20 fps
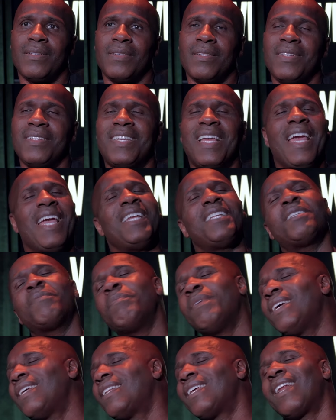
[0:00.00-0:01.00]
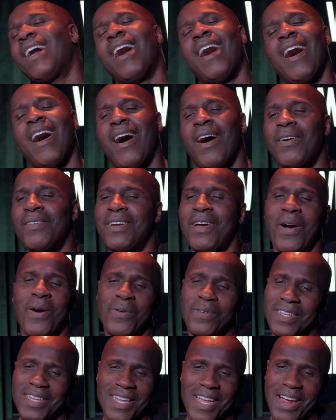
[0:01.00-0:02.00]
you can't spend it all.
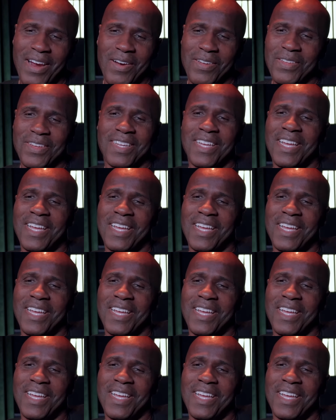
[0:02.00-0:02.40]
No, Kierra, you